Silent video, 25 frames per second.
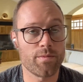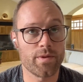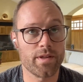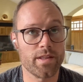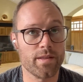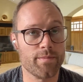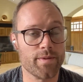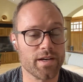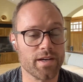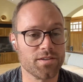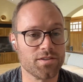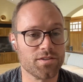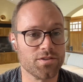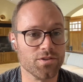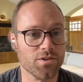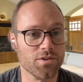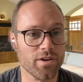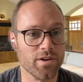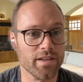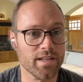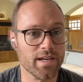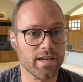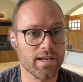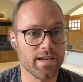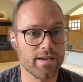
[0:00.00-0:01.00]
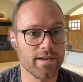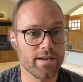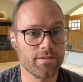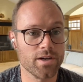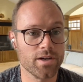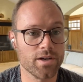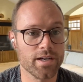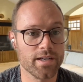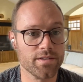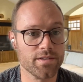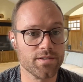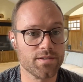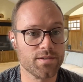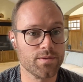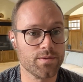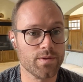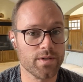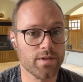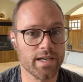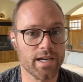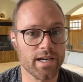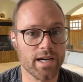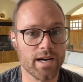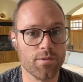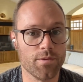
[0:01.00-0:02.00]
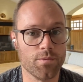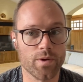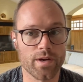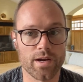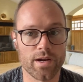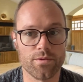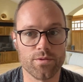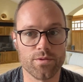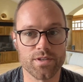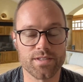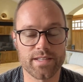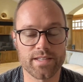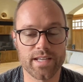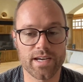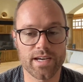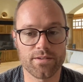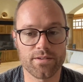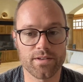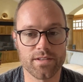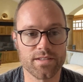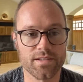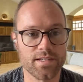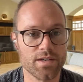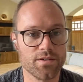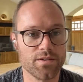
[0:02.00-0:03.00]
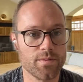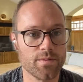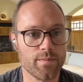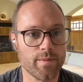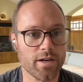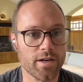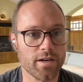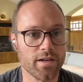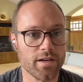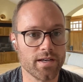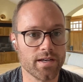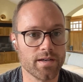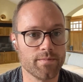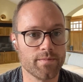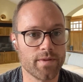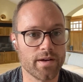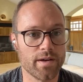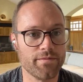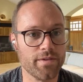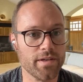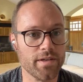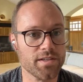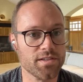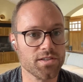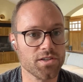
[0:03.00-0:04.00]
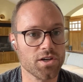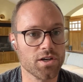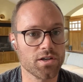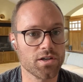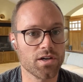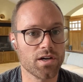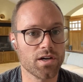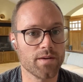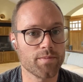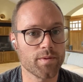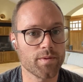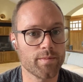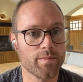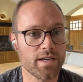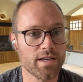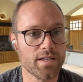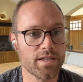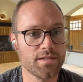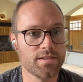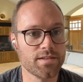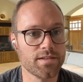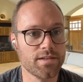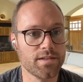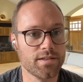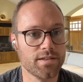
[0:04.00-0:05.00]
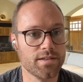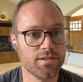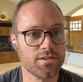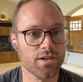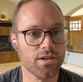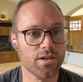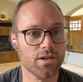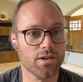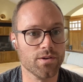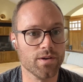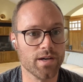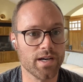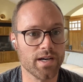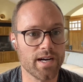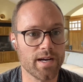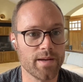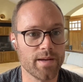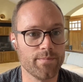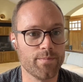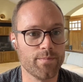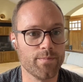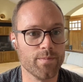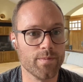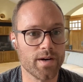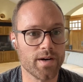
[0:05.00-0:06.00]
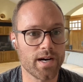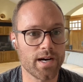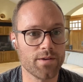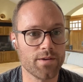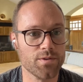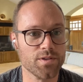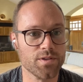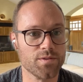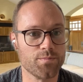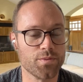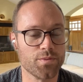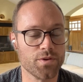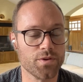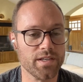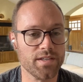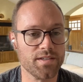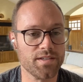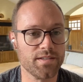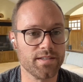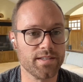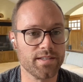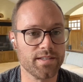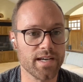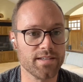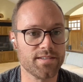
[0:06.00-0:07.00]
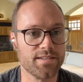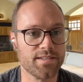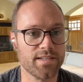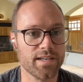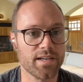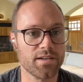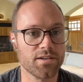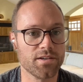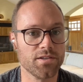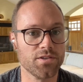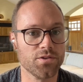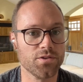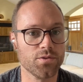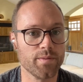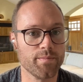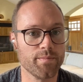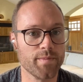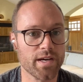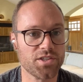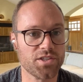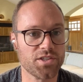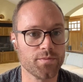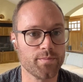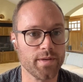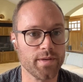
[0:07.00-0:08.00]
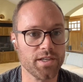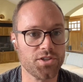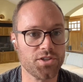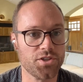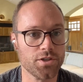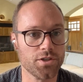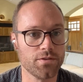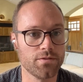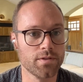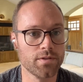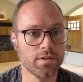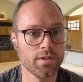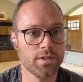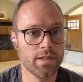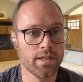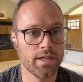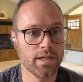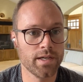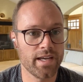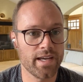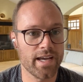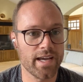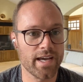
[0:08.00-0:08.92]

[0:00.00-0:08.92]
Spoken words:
Probably the best story that I've got is when I was down in South America, my visa got compromised. So I was pretty dead set on doing Machu Picchu,